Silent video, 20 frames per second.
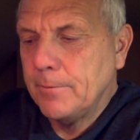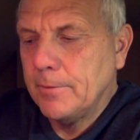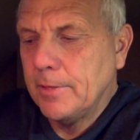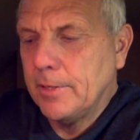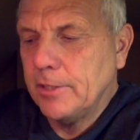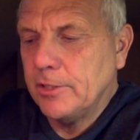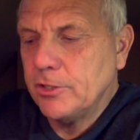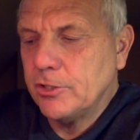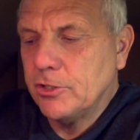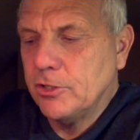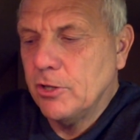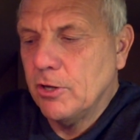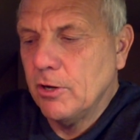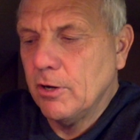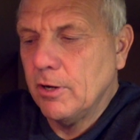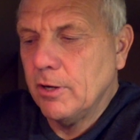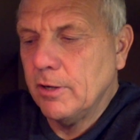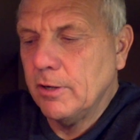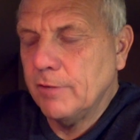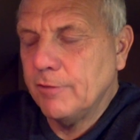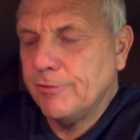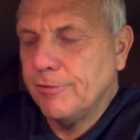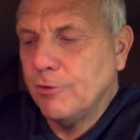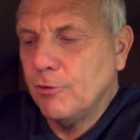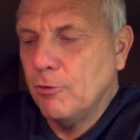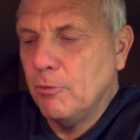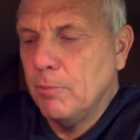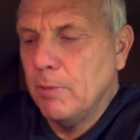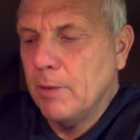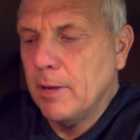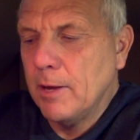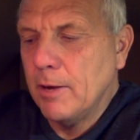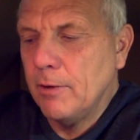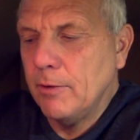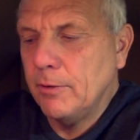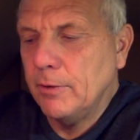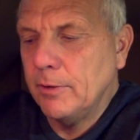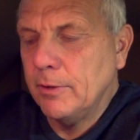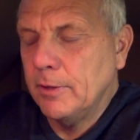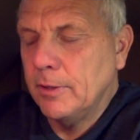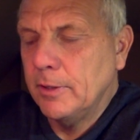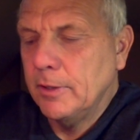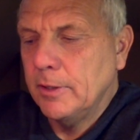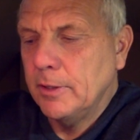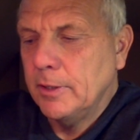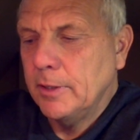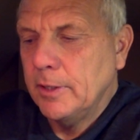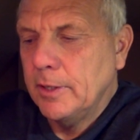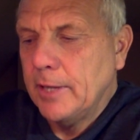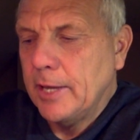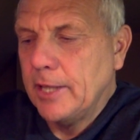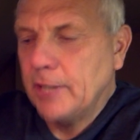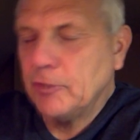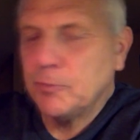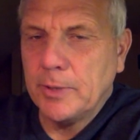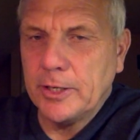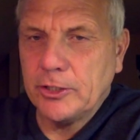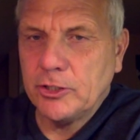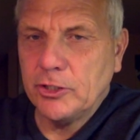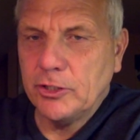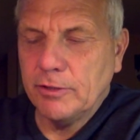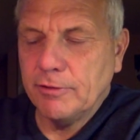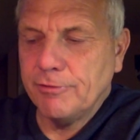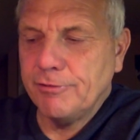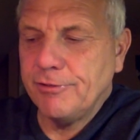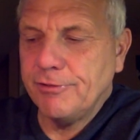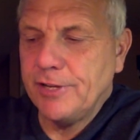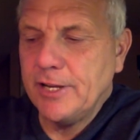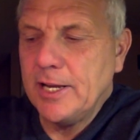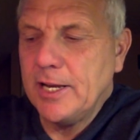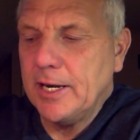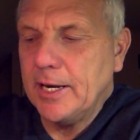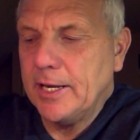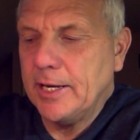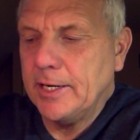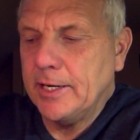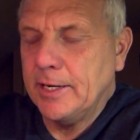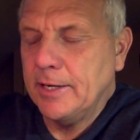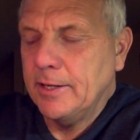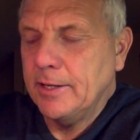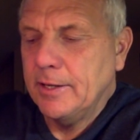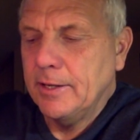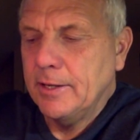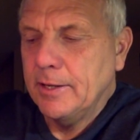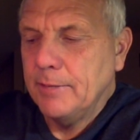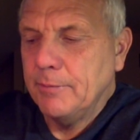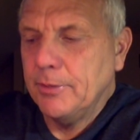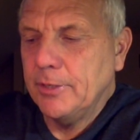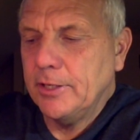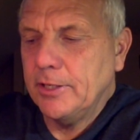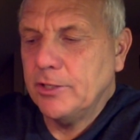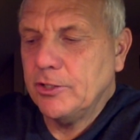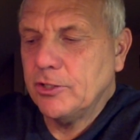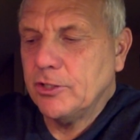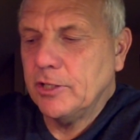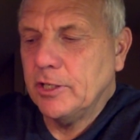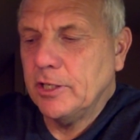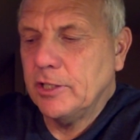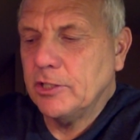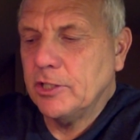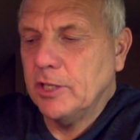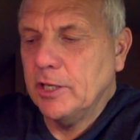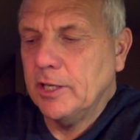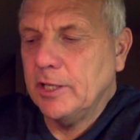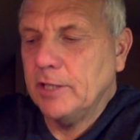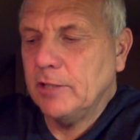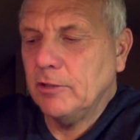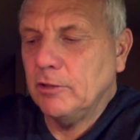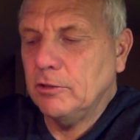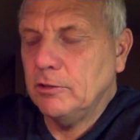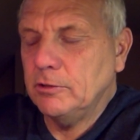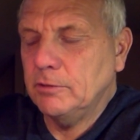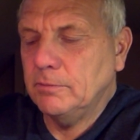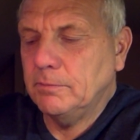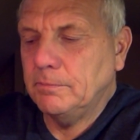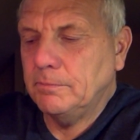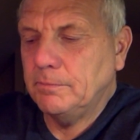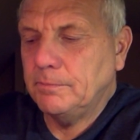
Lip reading: It's not a full-blown expression of feeling, but it's a little,